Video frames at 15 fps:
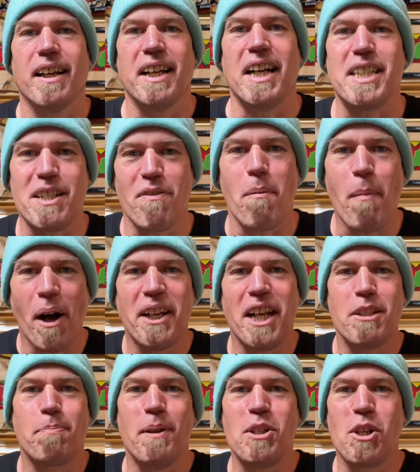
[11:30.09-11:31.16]
As ever, my
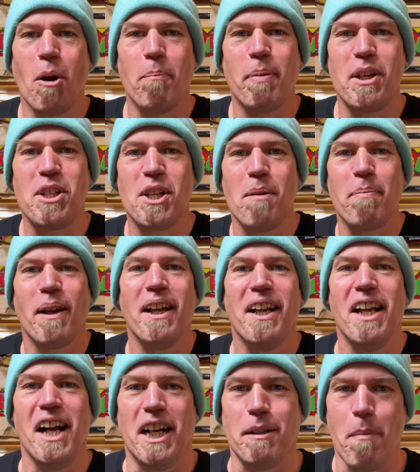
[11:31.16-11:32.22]
name's been John Bishop,
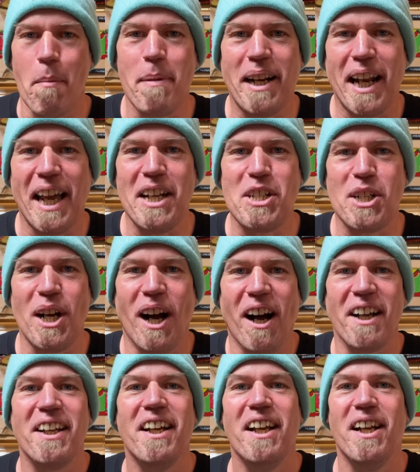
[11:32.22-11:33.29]
and I'm a middle-aged
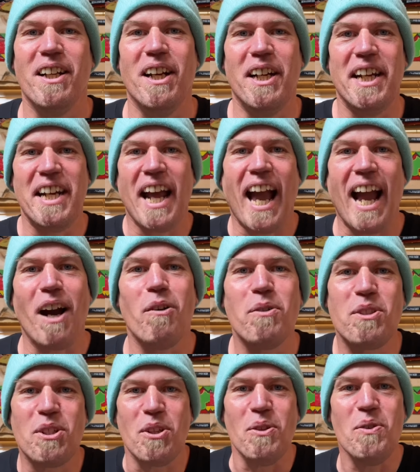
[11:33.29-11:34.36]
guy learning how
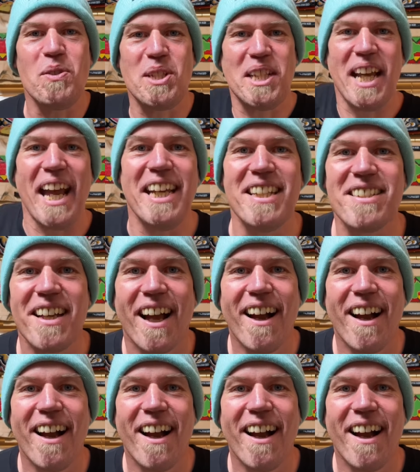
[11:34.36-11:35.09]
to skate.